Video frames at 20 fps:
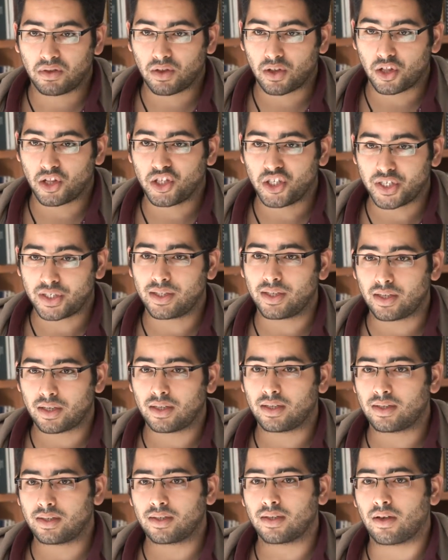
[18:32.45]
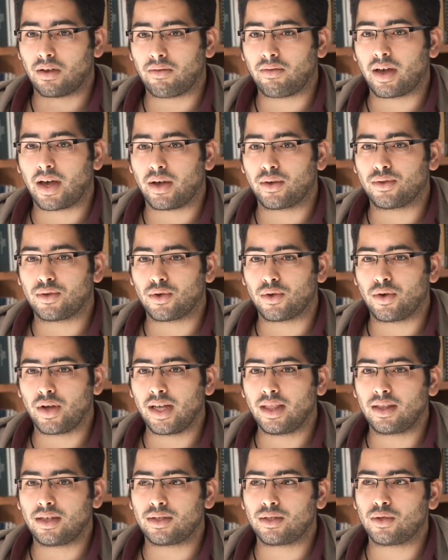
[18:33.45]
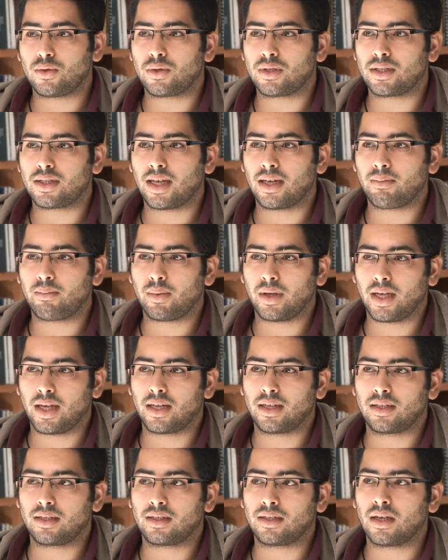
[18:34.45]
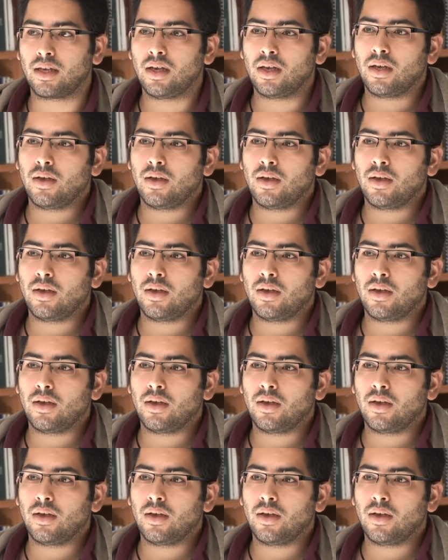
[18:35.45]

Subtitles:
logistics of how to create this Jewish state begins.